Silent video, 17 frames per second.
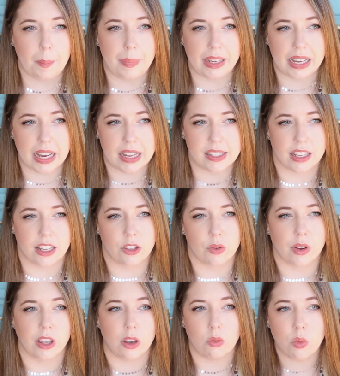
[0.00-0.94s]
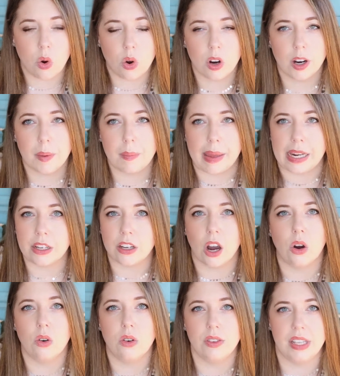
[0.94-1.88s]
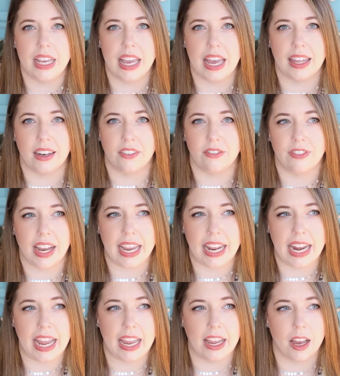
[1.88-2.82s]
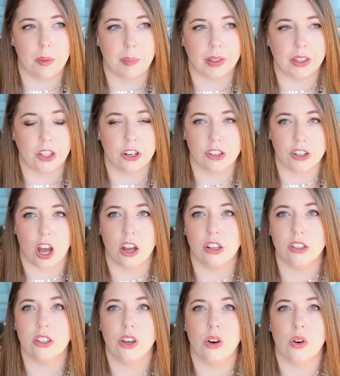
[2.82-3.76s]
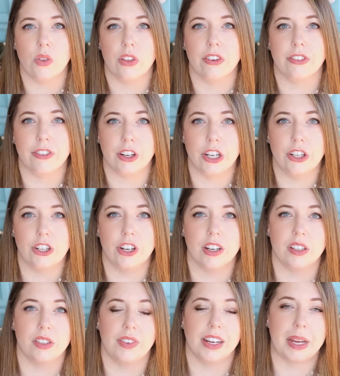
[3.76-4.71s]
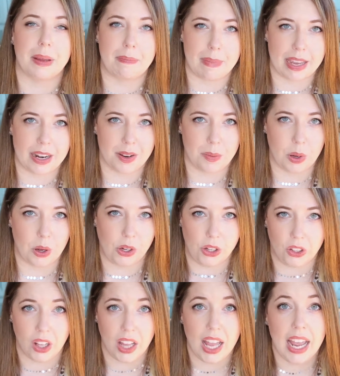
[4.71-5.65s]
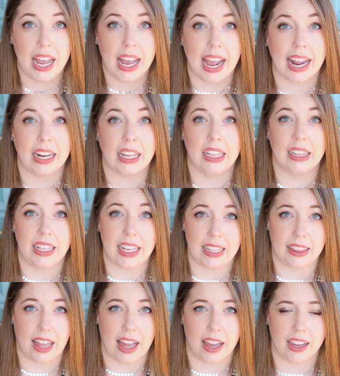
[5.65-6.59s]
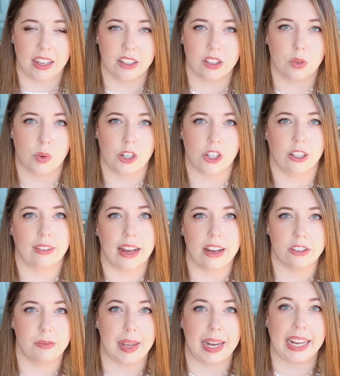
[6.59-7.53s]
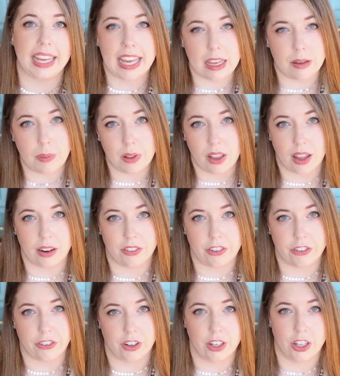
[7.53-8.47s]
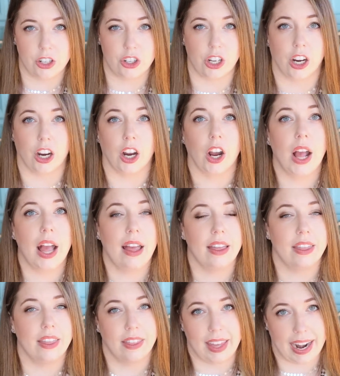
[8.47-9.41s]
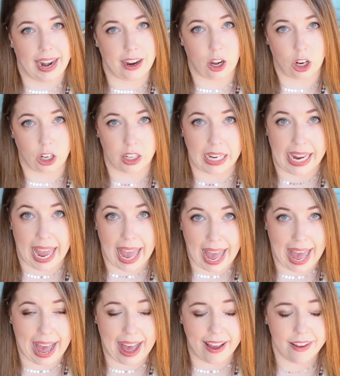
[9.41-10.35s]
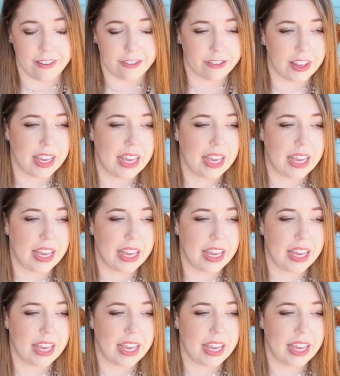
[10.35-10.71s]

because it's really warm and cozy and inviting, but there's also the furniture is very minimal and clean lines, which allows me to keep a lot of the furniture that I already have.